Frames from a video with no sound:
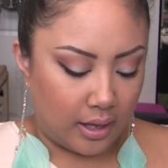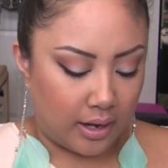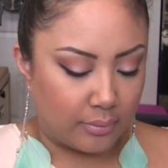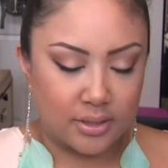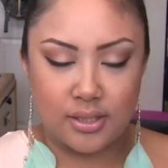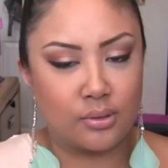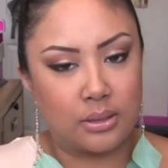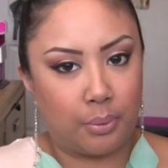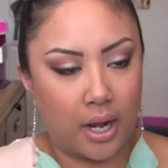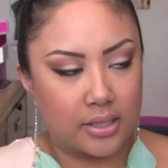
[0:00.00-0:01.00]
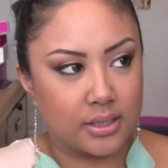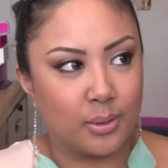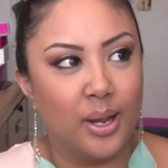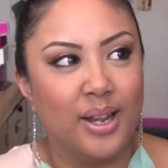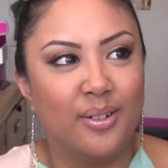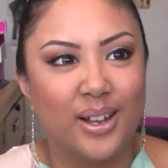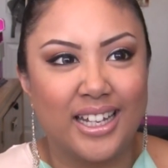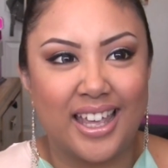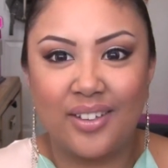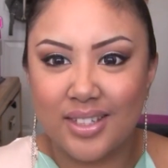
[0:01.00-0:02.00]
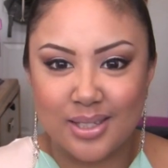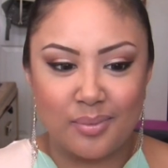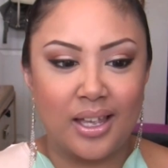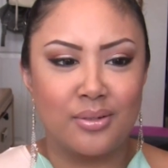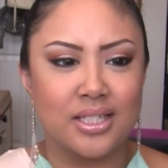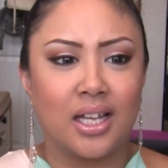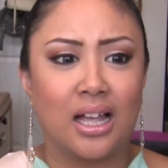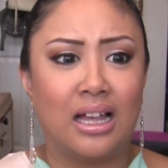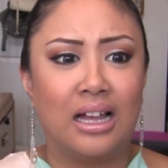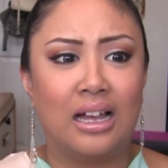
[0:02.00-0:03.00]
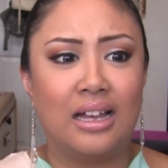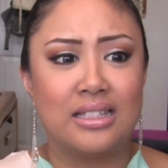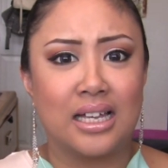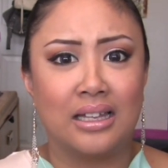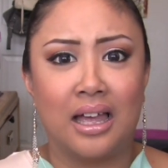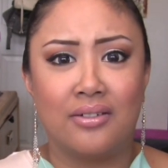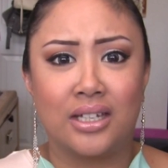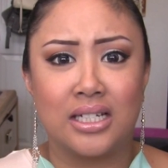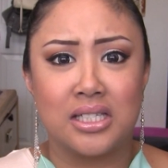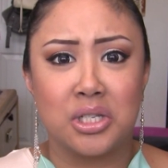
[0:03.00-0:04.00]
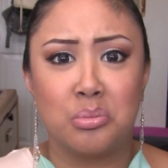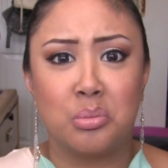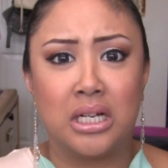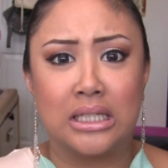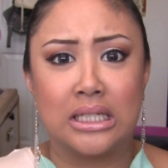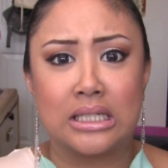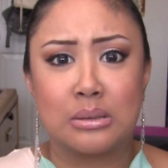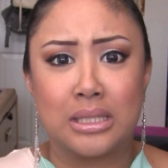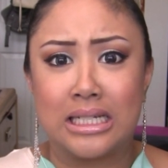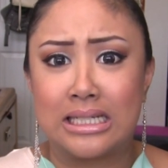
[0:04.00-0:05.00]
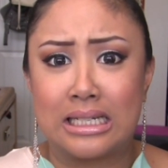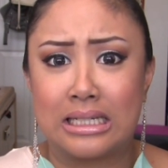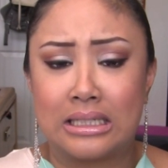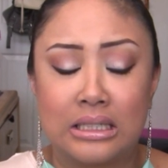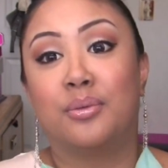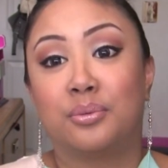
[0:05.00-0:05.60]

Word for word: And I was so surprised because when he gave it to me, I was like, uh, it's hella heavy and it's humongous. What is it?